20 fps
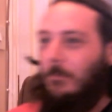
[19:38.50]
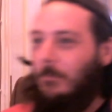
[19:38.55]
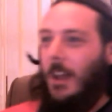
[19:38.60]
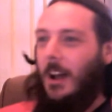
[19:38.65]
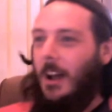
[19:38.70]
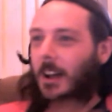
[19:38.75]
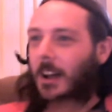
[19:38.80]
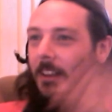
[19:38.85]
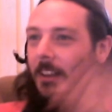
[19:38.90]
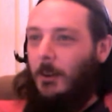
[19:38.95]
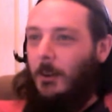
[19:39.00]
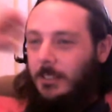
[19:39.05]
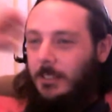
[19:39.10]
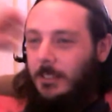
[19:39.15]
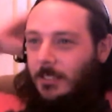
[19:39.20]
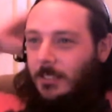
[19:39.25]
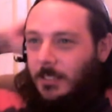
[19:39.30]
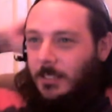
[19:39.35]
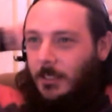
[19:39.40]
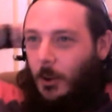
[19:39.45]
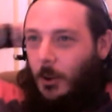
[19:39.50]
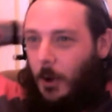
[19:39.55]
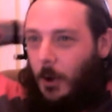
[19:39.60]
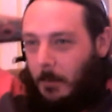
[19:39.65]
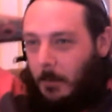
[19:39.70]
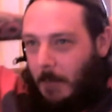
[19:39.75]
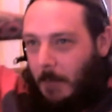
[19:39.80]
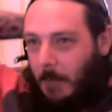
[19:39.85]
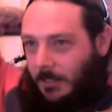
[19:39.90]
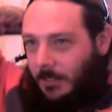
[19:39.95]
I know it's not
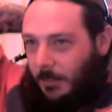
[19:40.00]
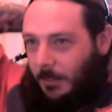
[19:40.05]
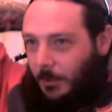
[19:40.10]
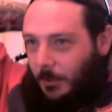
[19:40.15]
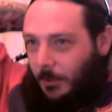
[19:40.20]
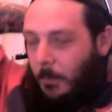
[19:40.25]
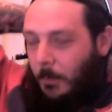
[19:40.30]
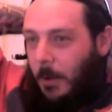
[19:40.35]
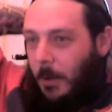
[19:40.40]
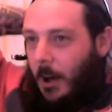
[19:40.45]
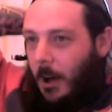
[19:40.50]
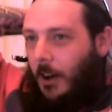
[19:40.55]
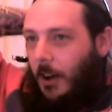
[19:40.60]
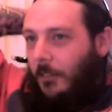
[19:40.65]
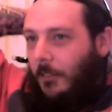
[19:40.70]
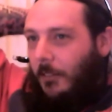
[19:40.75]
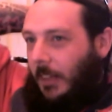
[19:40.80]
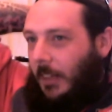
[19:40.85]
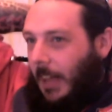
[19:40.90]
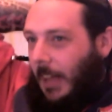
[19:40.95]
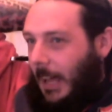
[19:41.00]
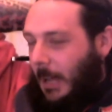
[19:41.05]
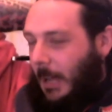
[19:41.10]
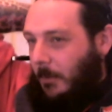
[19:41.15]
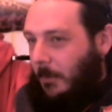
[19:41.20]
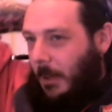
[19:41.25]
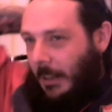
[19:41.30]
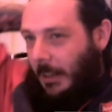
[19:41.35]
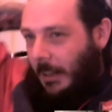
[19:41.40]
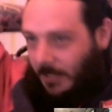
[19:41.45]
a massive sort of part of the
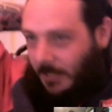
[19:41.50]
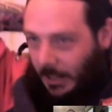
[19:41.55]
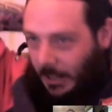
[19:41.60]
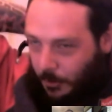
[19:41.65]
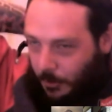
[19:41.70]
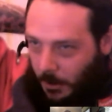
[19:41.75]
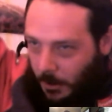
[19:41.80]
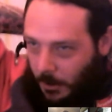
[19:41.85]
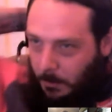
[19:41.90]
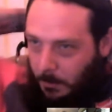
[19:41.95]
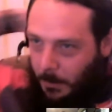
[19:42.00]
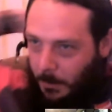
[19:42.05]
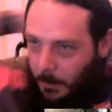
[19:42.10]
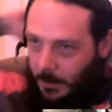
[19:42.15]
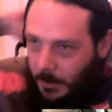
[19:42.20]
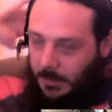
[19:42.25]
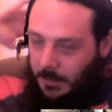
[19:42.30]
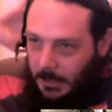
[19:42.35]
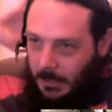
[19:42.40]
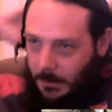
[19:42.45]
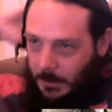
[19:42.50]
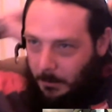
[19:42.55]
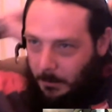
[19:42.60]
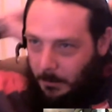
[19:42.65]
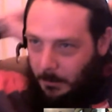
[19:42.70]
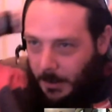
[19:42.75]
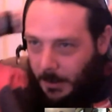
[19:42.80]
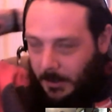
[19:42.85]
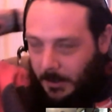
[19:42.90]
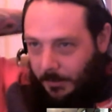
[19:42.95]
game, etc., but the
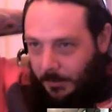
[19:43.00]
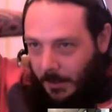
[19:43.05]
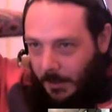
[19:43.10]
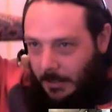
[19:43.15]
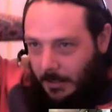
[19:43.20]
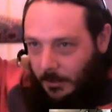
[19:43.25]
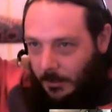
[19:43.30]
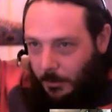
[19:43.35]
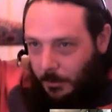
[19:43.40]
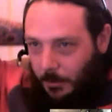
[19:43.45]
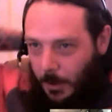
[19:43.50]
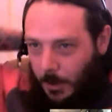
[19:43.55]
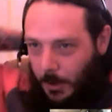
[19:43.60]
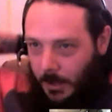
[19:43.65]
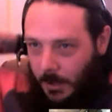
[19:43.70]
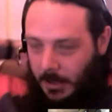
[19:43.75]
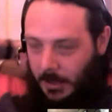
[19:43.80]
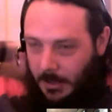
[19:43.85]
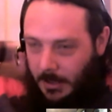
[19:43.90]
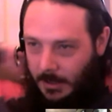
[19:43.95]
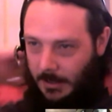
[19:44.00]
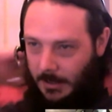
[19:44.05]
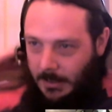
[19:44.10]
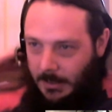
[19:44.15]
Burnley fans were